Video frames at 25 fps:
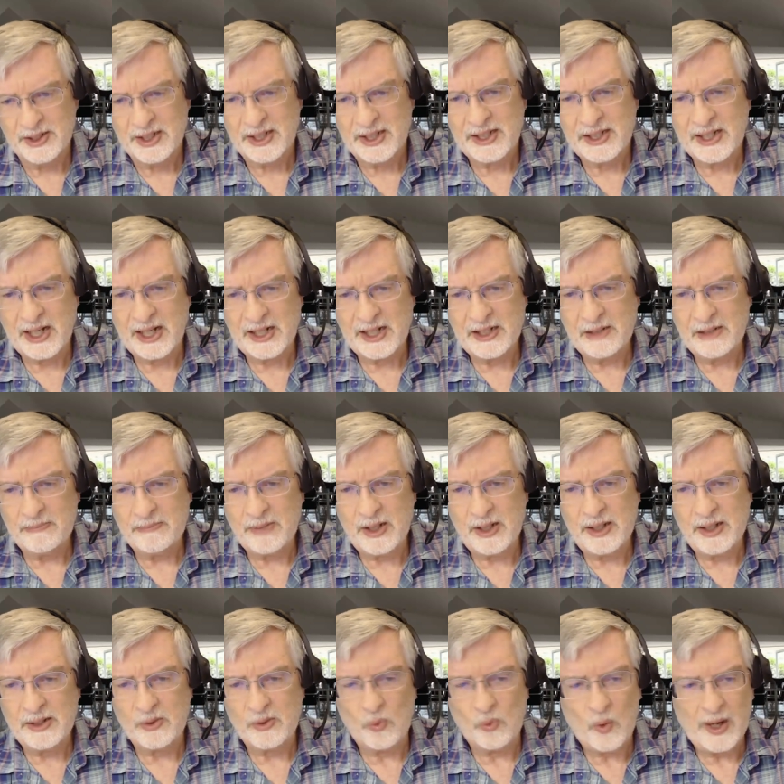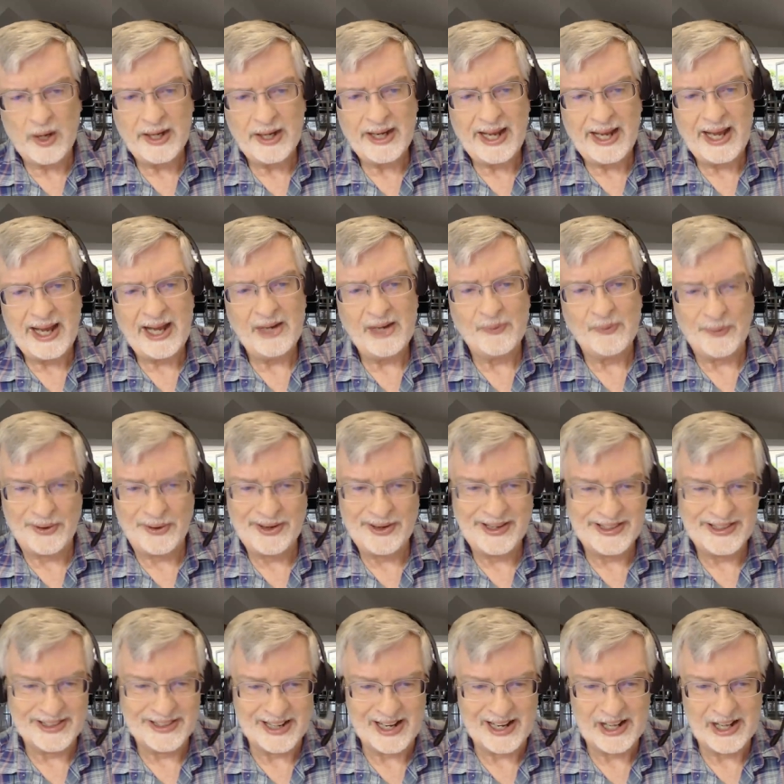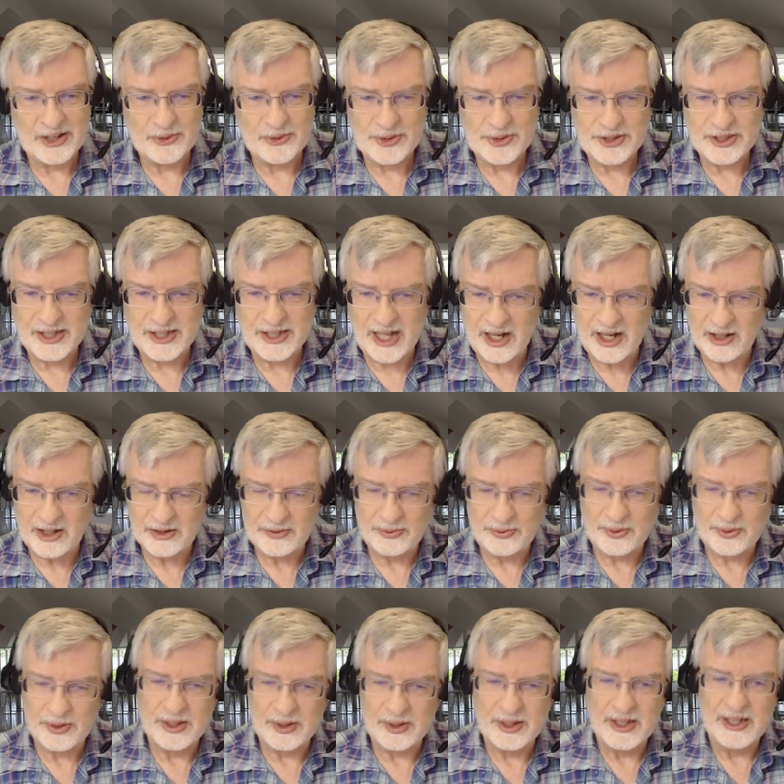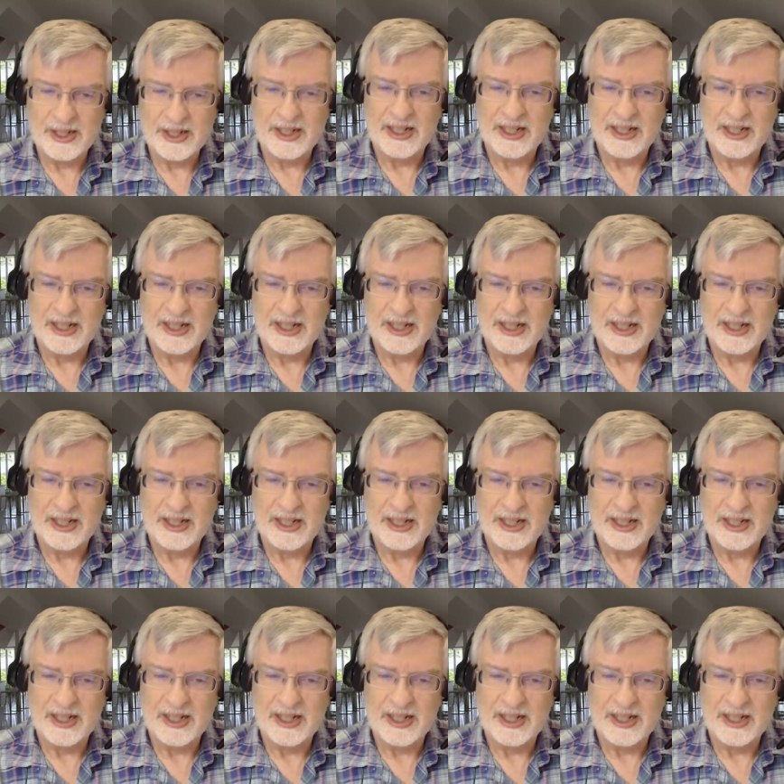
guided by the white hat wearing lodge, which allows for